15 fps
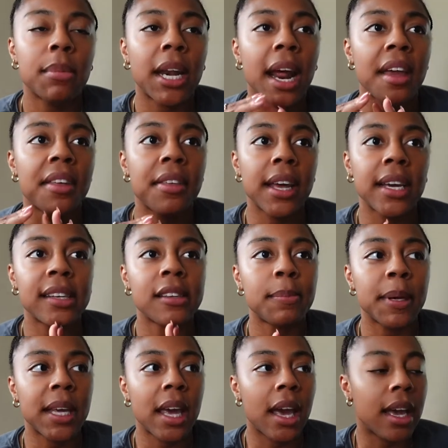but I think it's
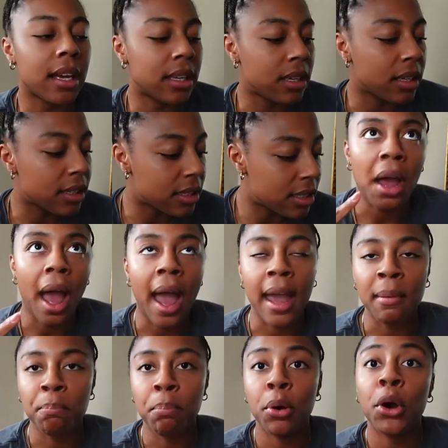because
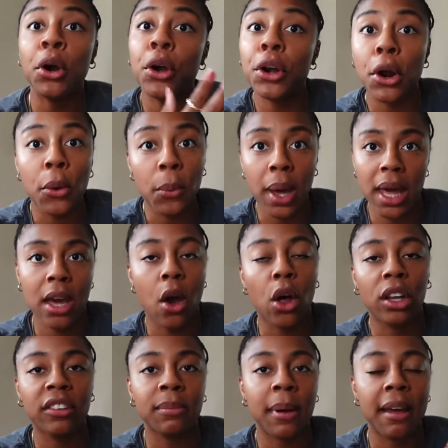I put away
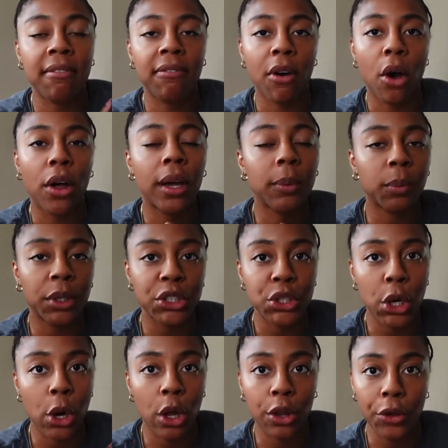all of my fall and
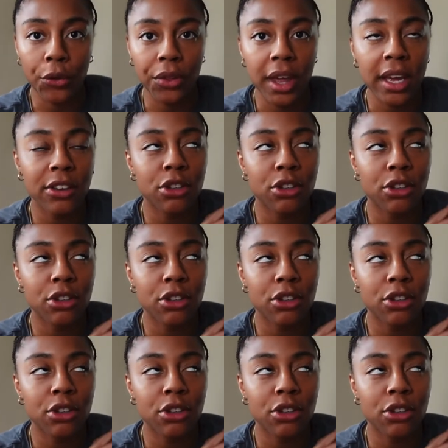winter clothing.